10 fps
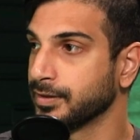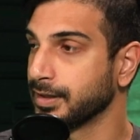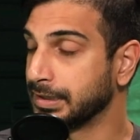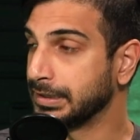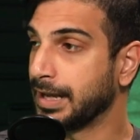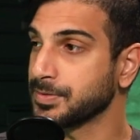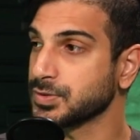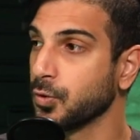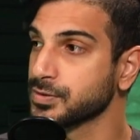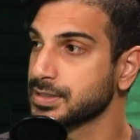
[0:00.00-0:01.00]
in the mm-hmm. Indianapolis
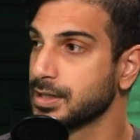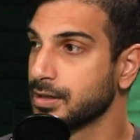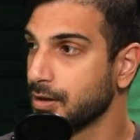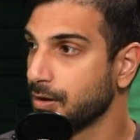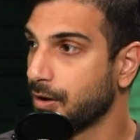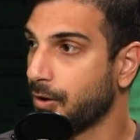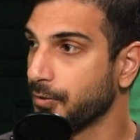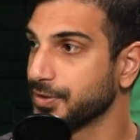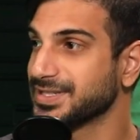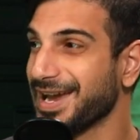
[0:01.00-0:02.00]
Colts.
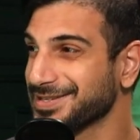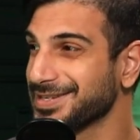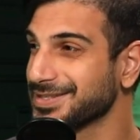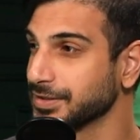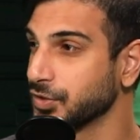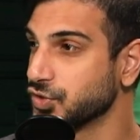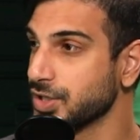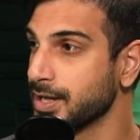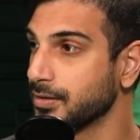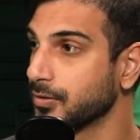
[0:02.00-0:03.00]
Are the Texans
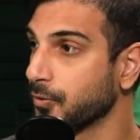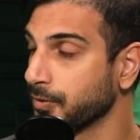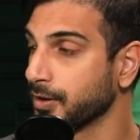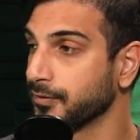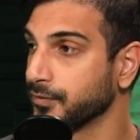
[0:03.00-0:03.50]
legit or are they a